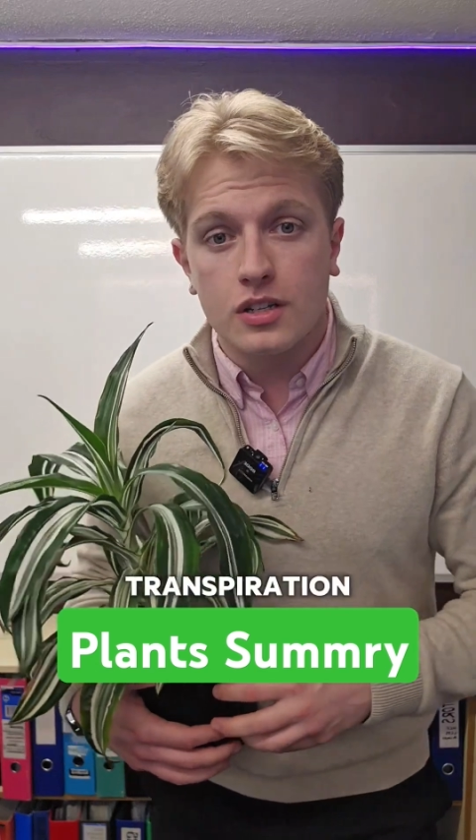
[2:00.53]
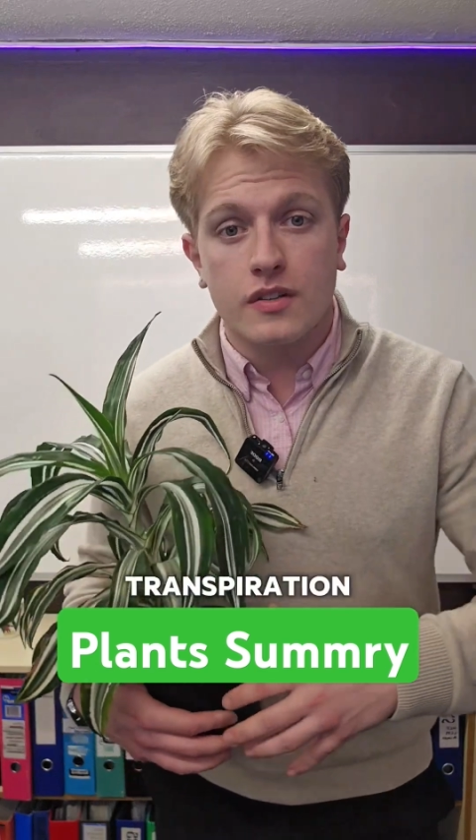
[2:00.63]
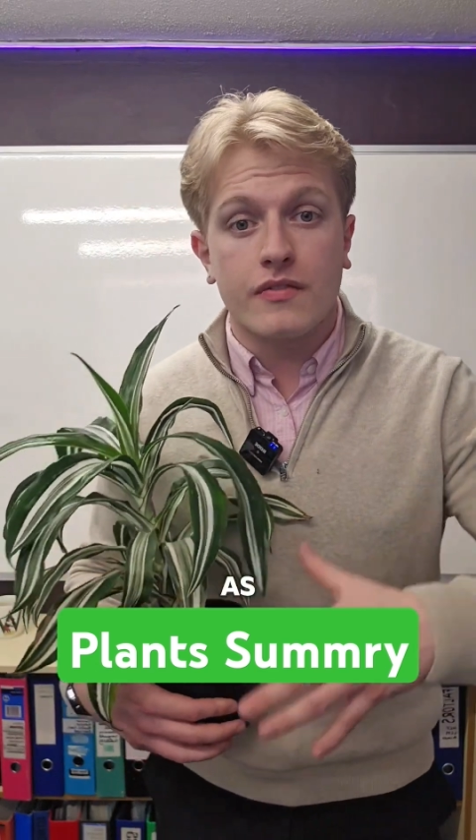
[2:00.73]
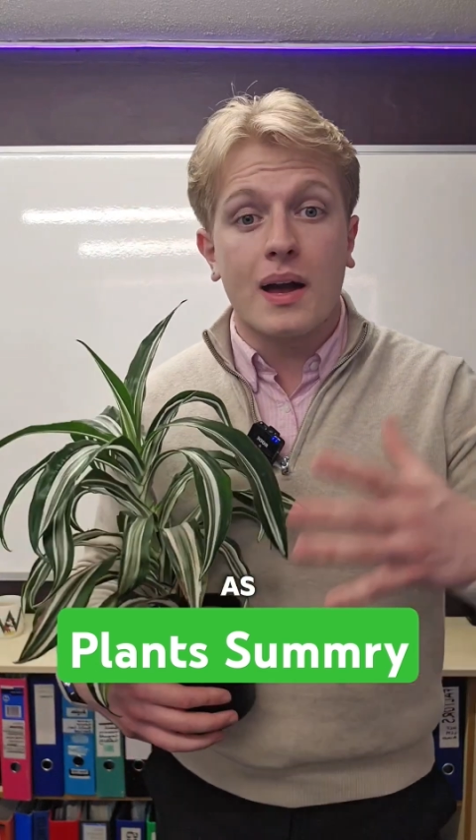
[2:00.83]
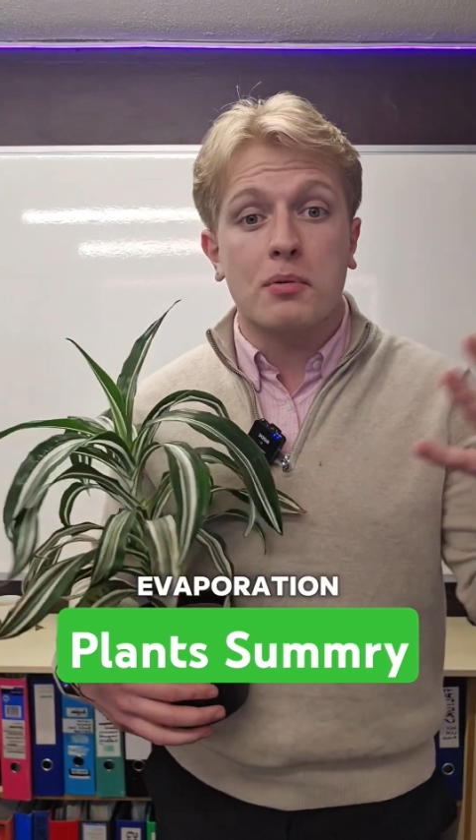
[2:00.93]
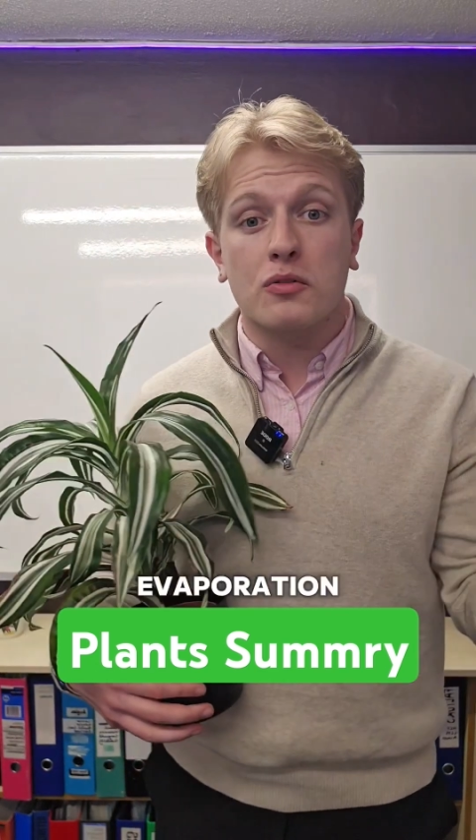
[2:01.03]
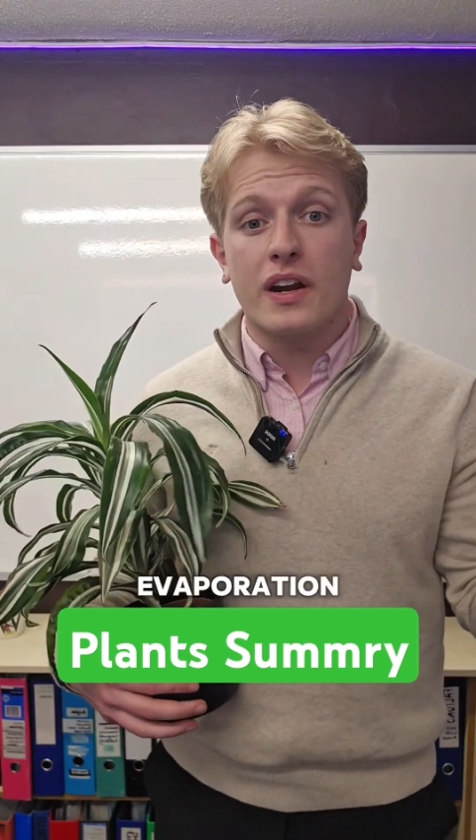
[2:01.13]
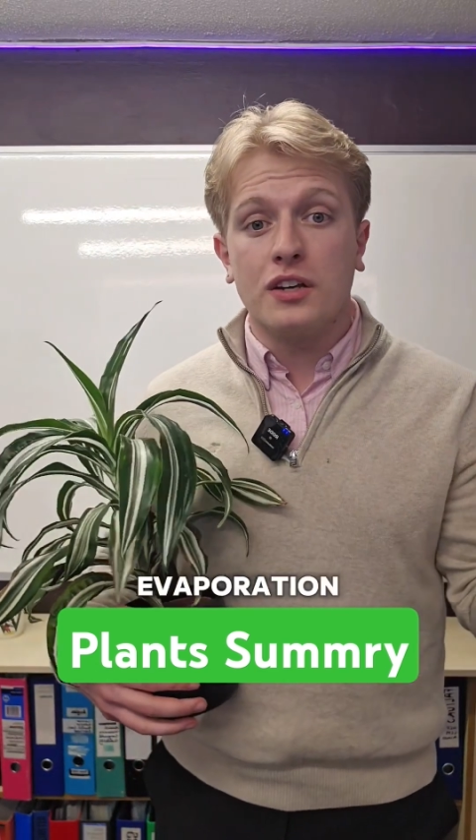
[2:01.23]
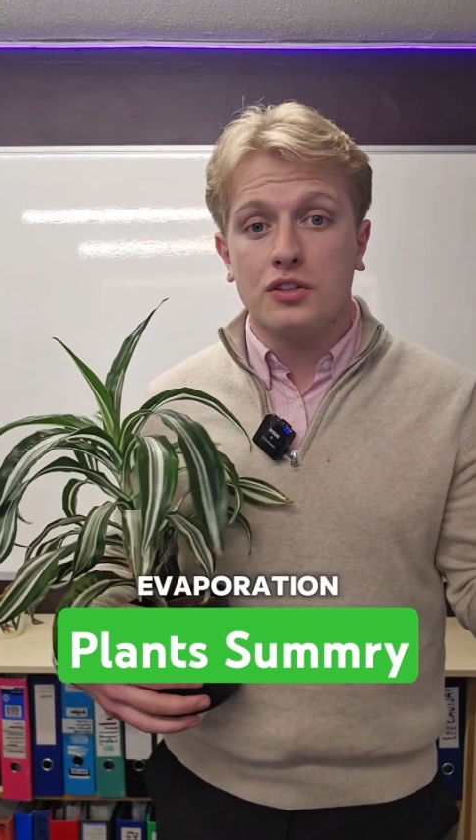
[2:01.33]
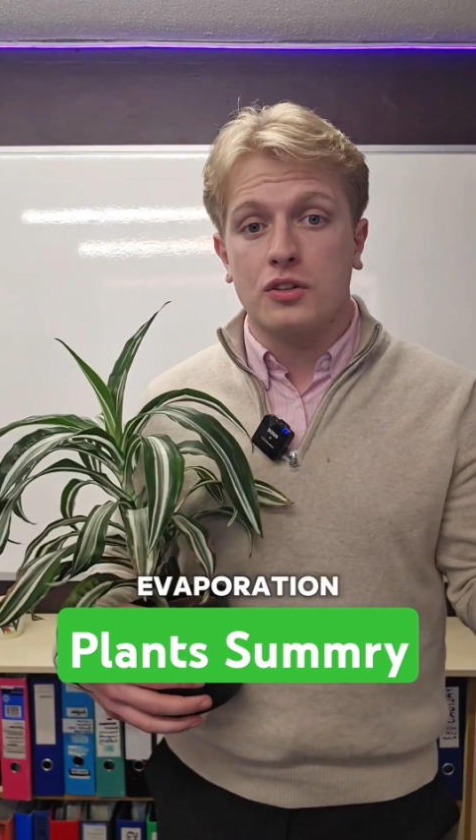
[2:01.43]
as
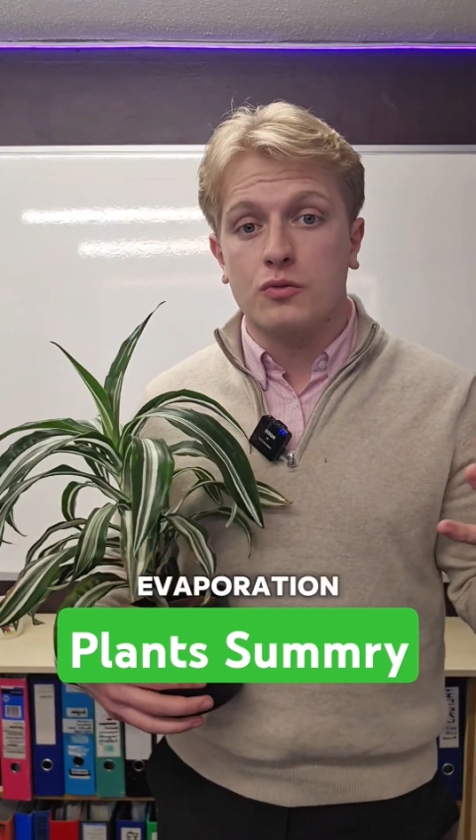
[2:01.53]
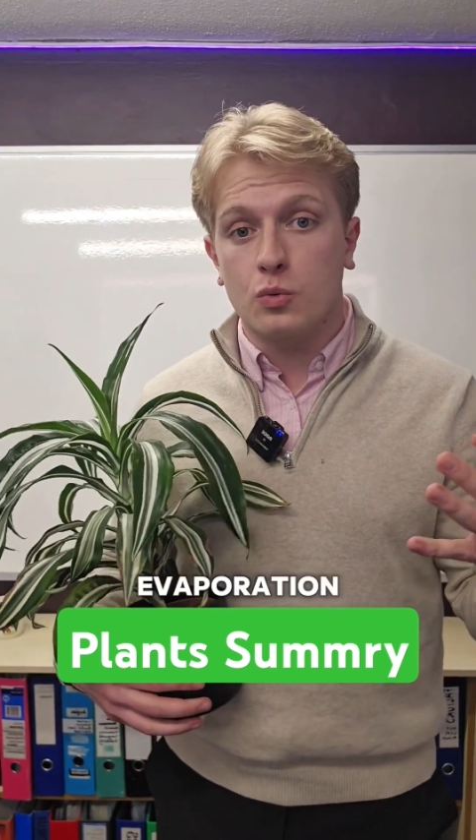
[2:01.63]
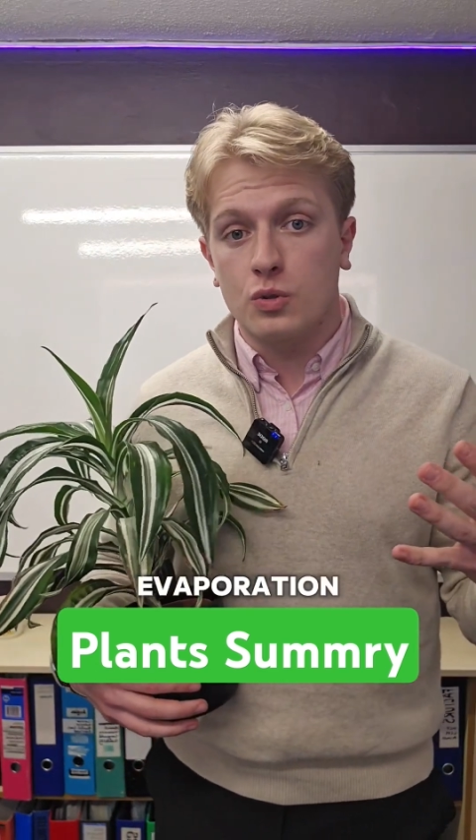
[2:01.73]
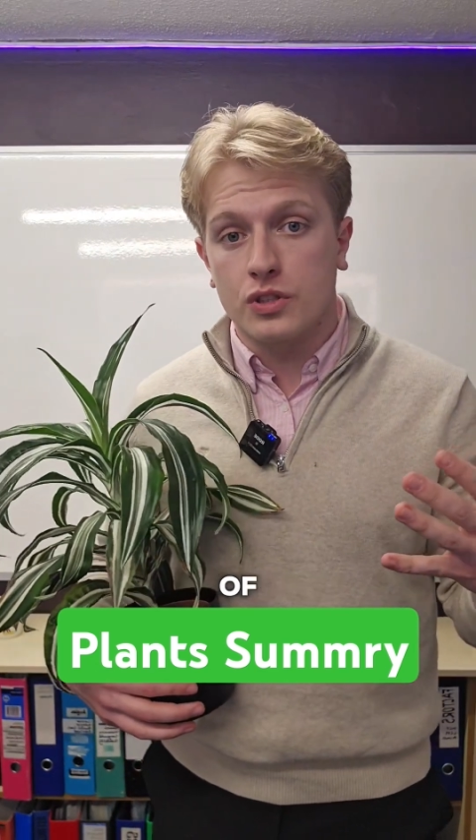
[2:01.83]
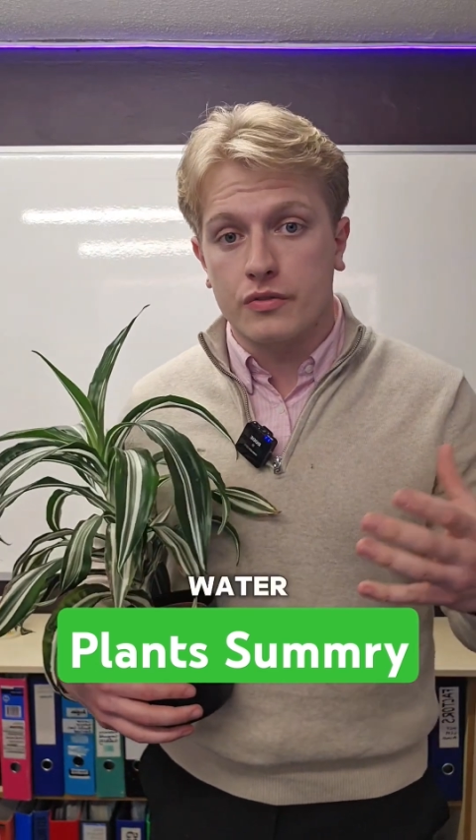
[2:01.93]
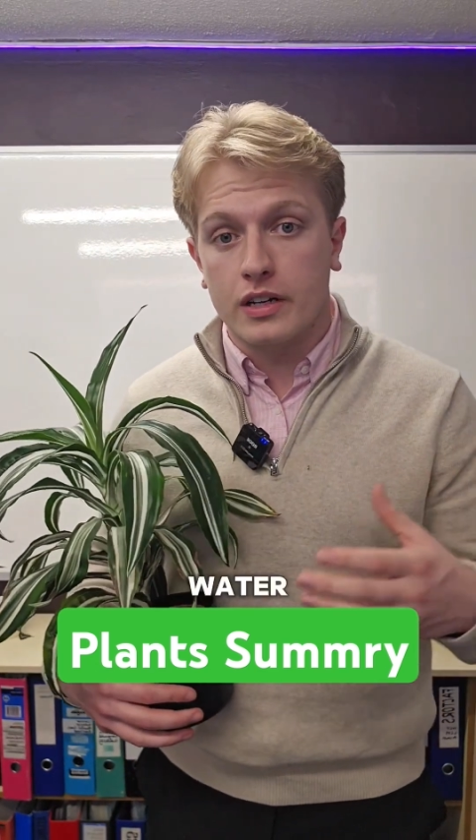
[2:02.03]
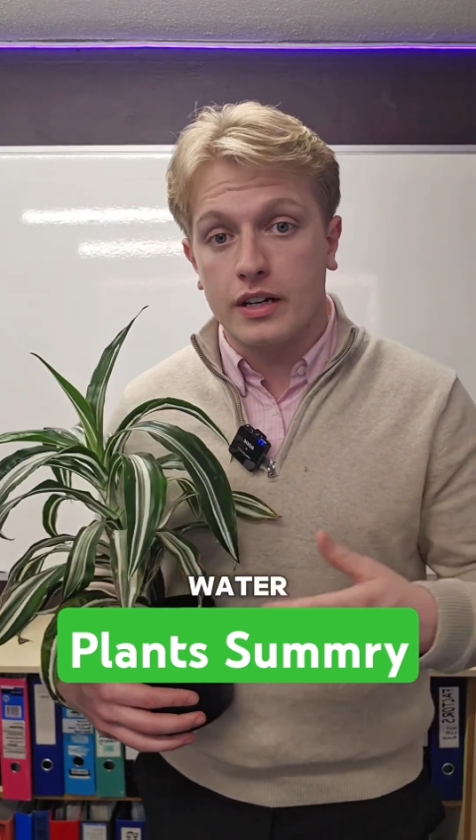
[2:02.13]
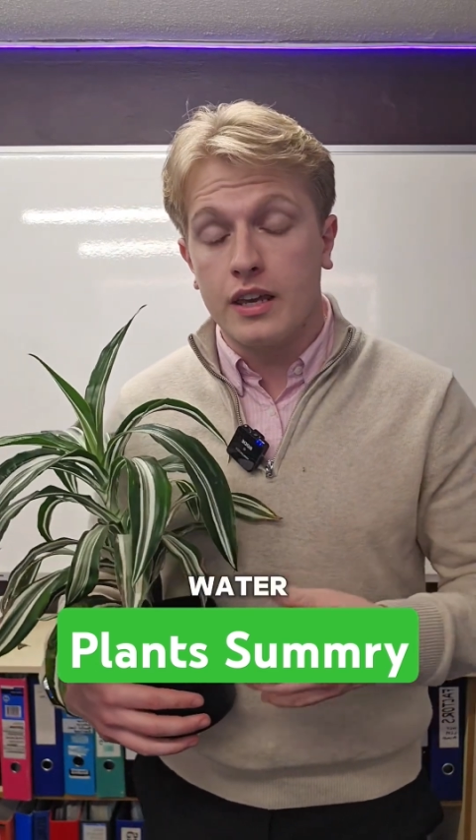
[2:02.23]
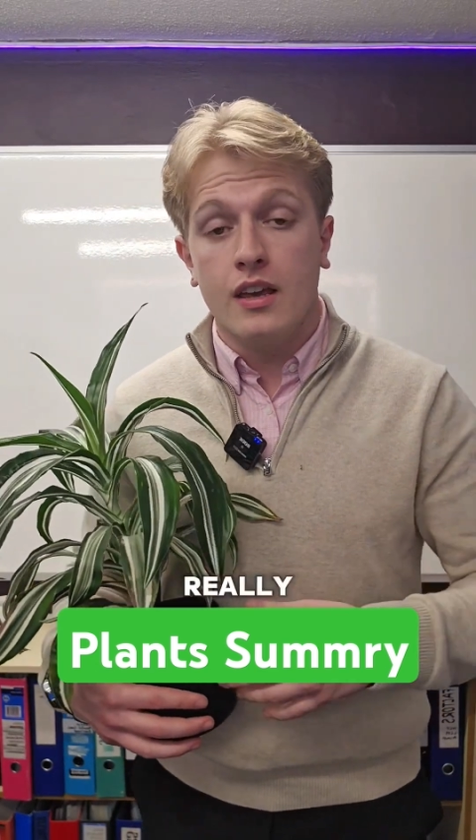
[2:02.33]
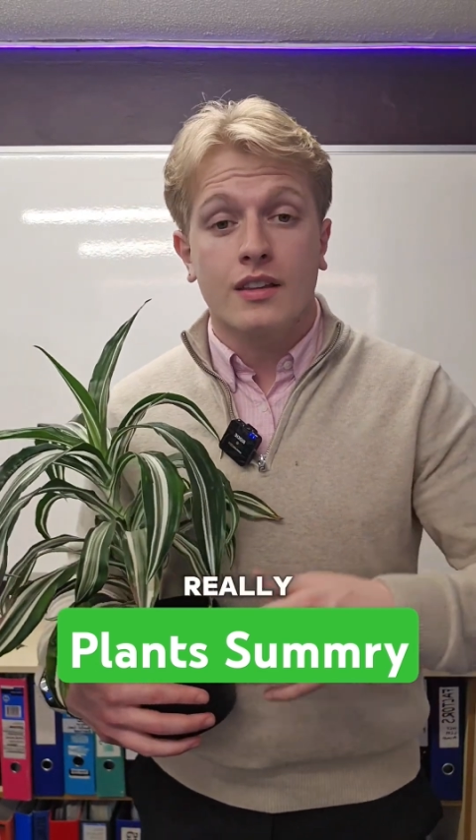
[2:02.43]
evaporation of water really,